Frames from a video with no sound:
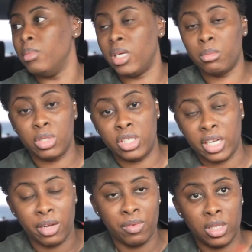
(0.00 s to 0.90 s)
They came to
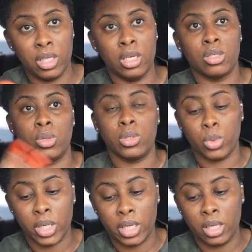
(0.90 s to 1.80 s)
check everything. So he's
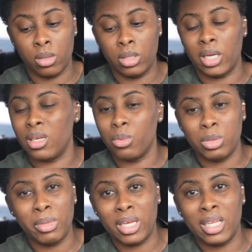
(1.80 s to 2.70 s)
working now. Like, it
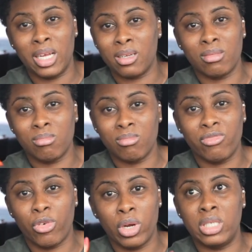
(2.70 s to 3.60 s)
was making that
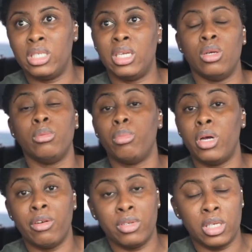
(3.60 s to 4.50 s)
crazy sound,
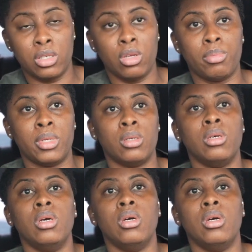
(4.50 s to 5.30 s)
but everything stopped now.